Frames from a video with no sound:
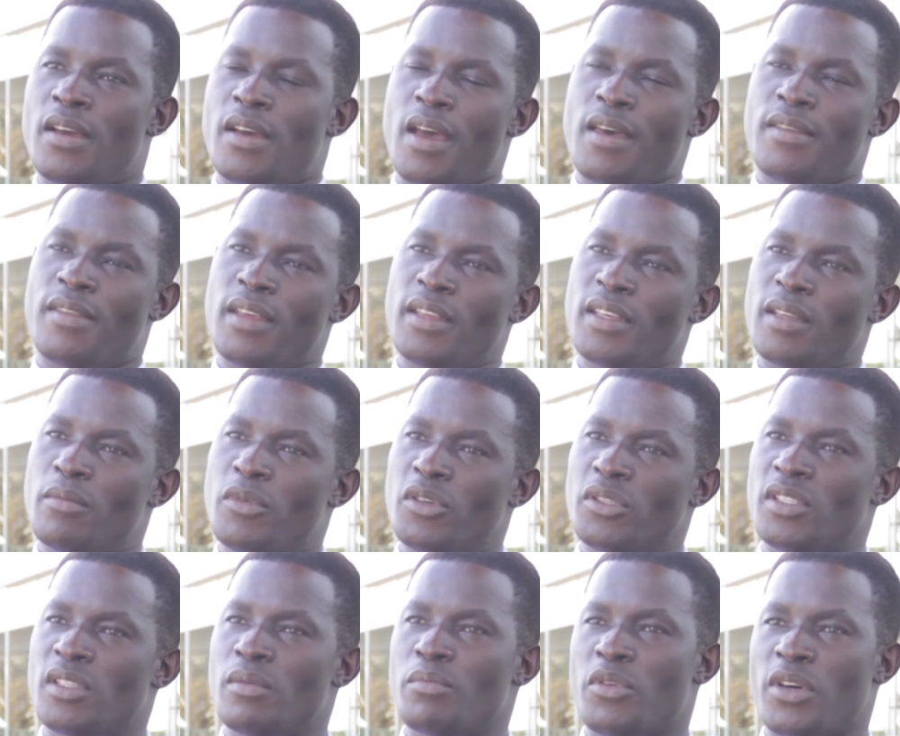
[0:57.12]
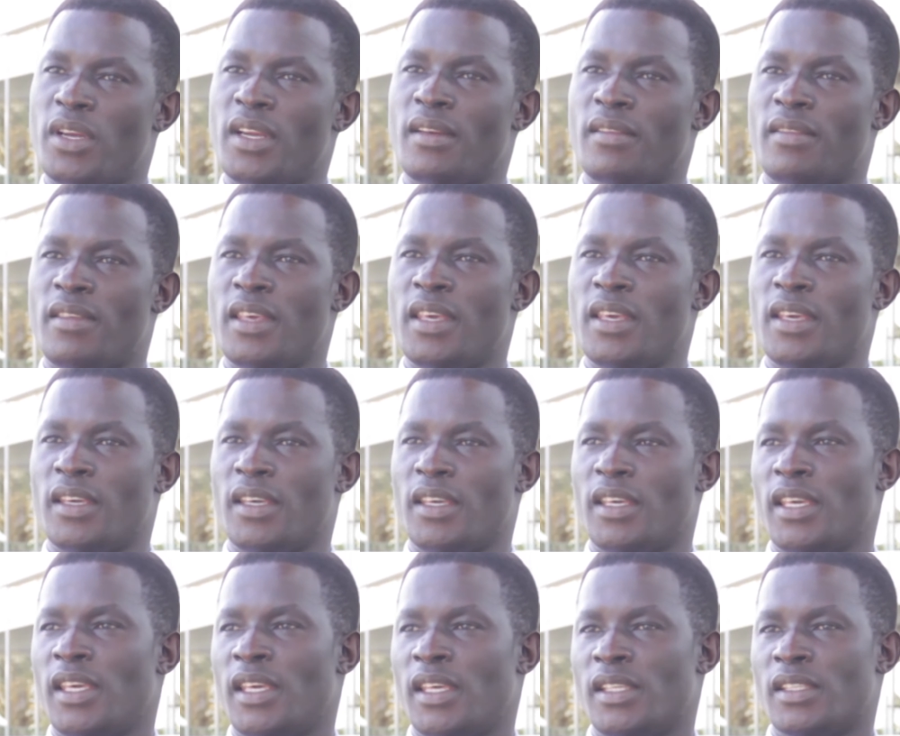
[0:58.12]
I think the most important thing
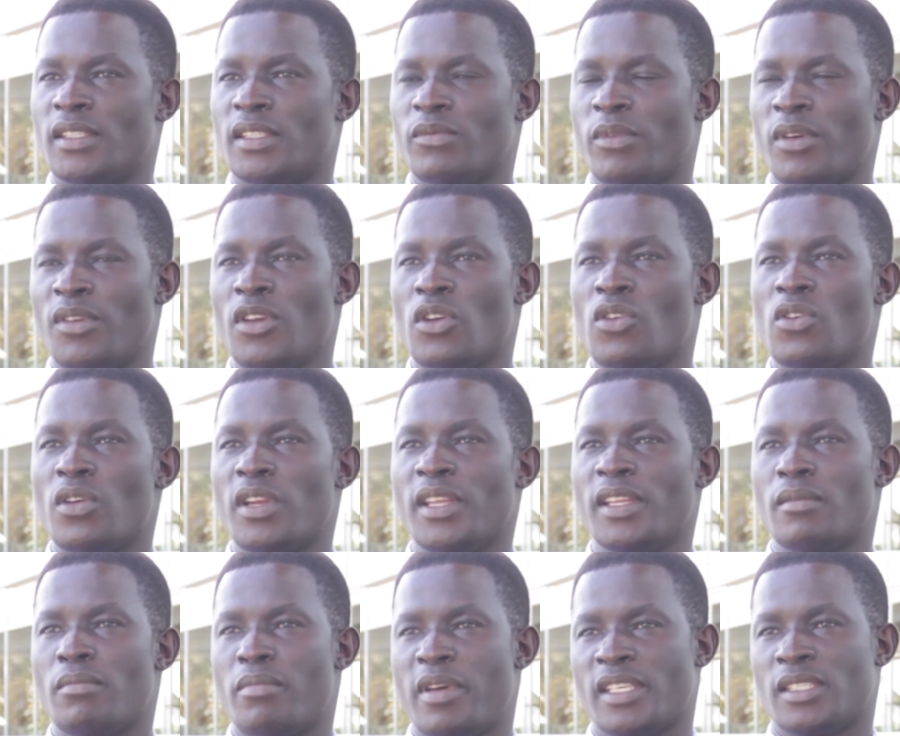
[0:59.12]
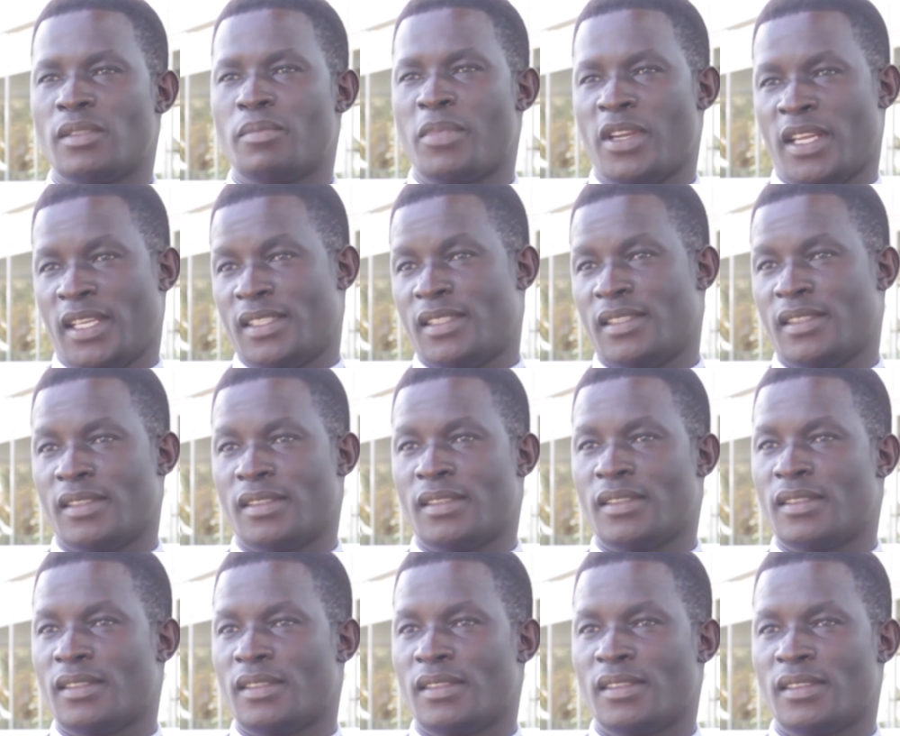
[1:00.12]
is when you call it best
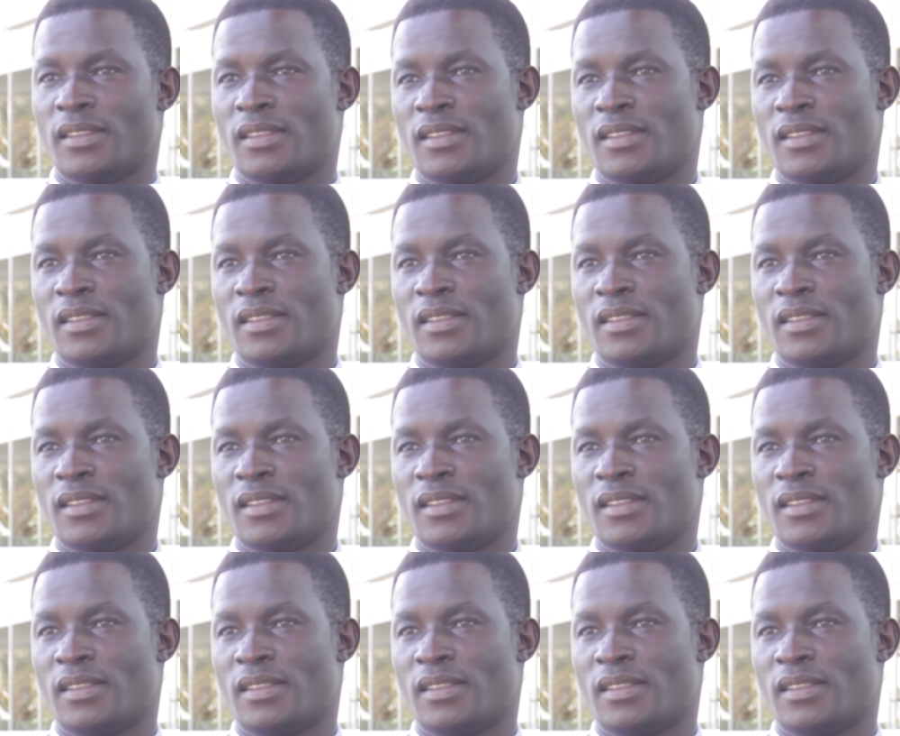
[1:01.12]
practice,